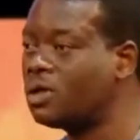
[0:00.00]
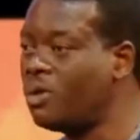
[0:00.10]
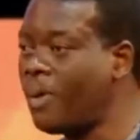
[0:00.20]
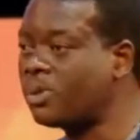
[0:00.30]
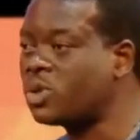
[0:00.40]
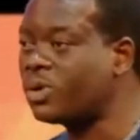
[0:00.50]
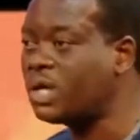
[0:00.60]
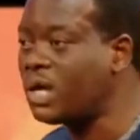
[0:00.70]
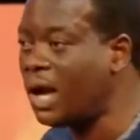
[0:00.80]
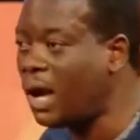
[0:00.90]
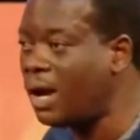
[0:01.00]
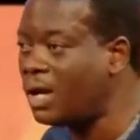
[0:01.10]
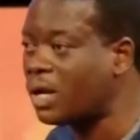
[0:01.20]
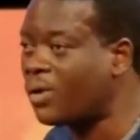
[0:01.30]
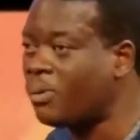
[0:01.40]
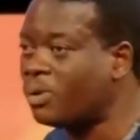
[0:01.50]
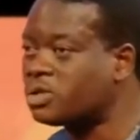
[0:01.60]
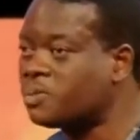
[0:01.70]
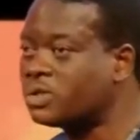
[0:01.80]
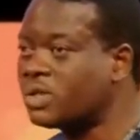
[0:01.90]
You'll be able to hear in the realm of the
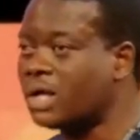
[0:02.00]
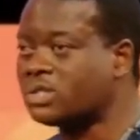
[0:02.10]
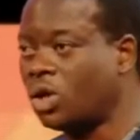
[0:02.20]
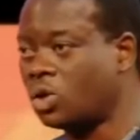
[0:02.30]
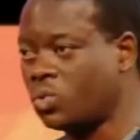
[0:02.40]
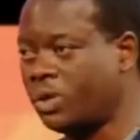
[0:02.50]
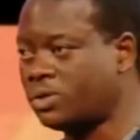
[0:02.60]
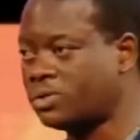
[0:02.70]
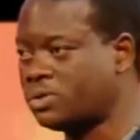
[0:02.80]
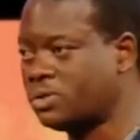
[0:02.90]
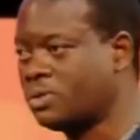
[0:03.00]
spirit as the Lord wills.